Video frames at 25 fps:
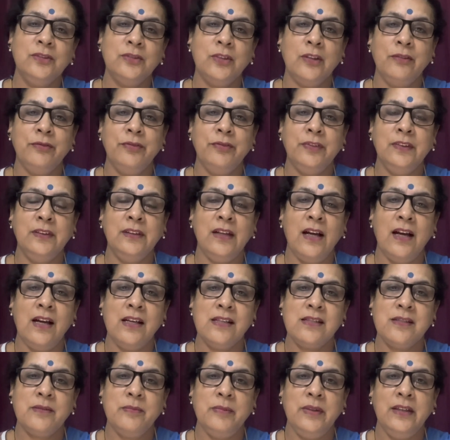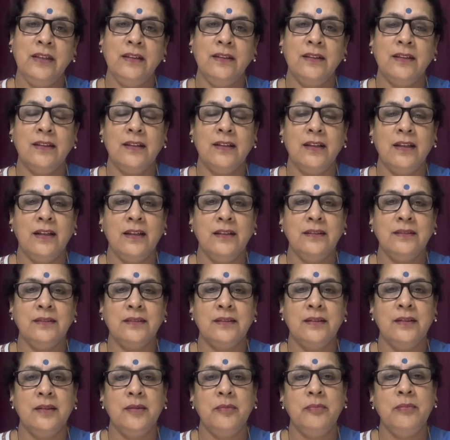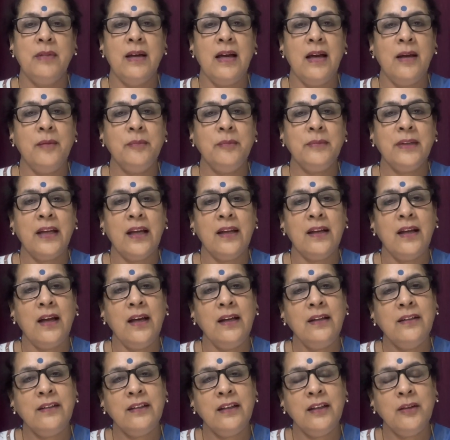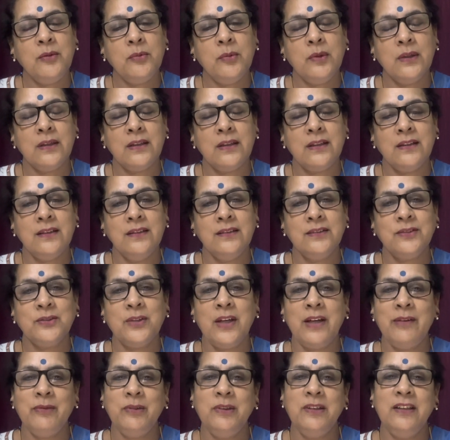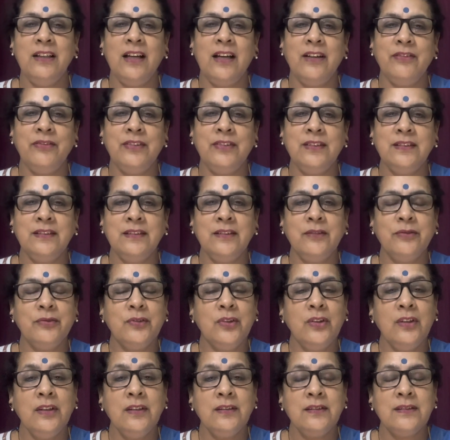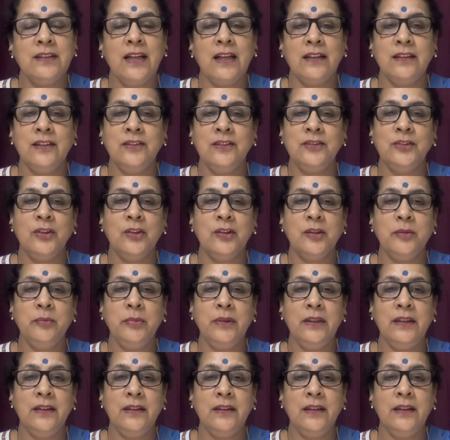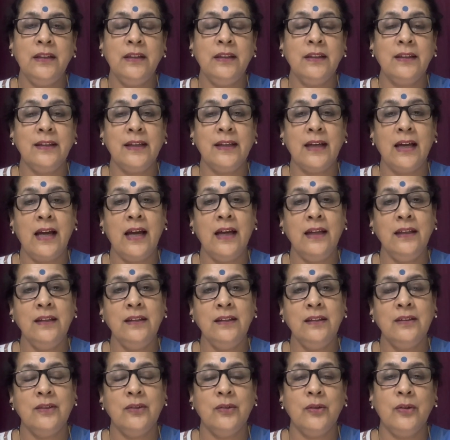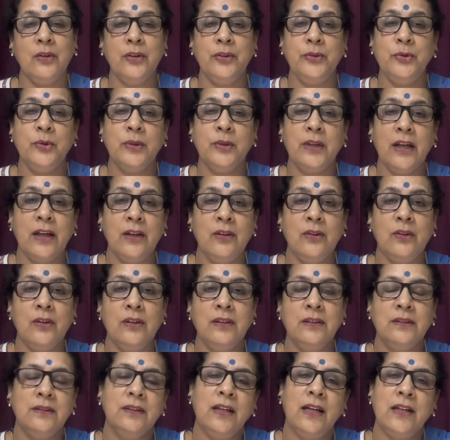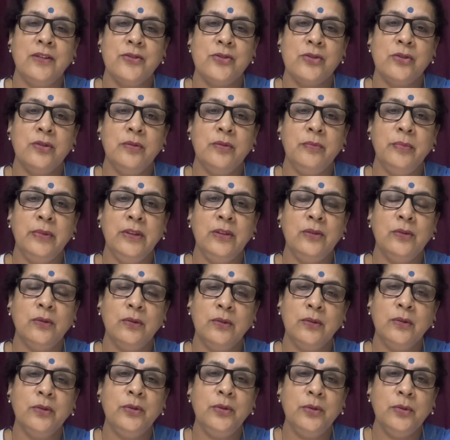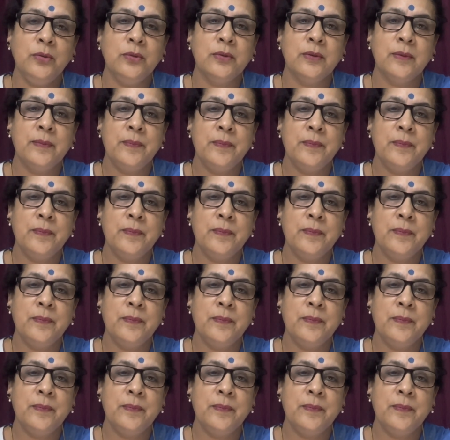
often asked me in class, ma'am, can I drink water? So I would laugh and say, of course, that is your ability. Can or you cannot, that should be known to you.